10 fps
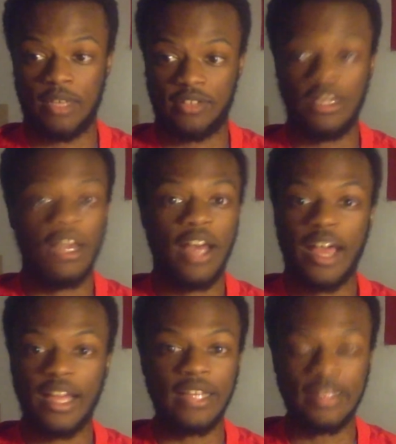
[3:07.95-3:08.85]
As
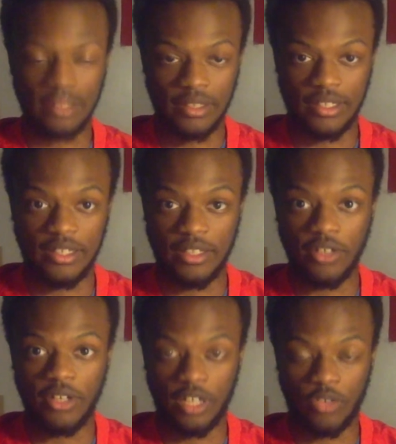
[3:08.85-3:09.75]
I got lucky
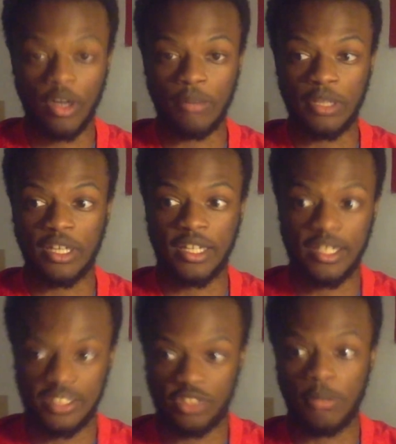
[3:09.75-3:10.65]
here, incredibly lucky
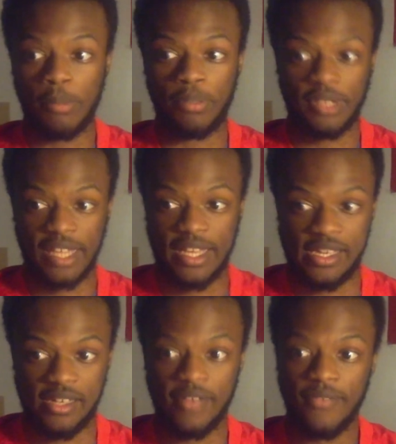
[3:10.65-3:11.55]
to still be playing,